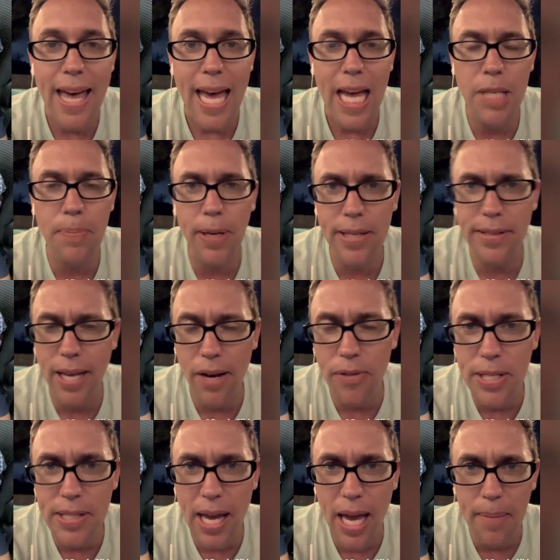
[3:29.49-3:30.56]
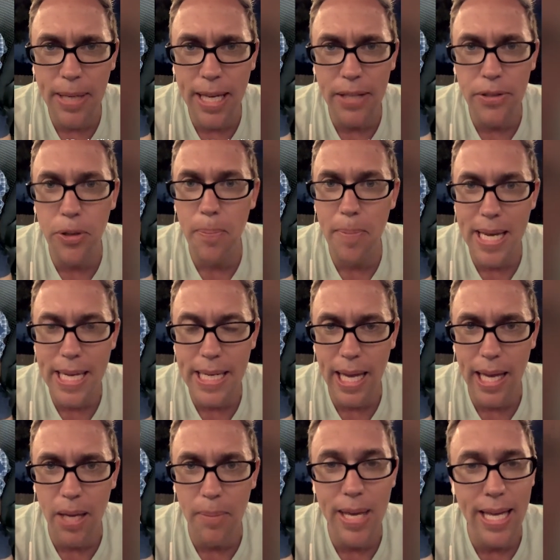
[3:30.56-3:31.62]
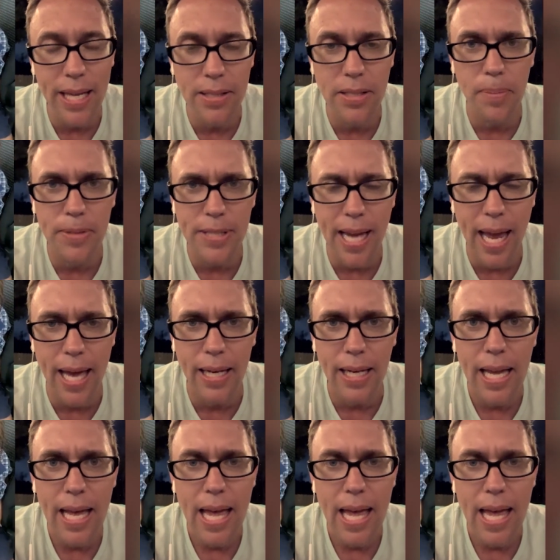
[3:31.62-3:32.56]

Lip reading: It's because every time kids are mean to him, he gets upset.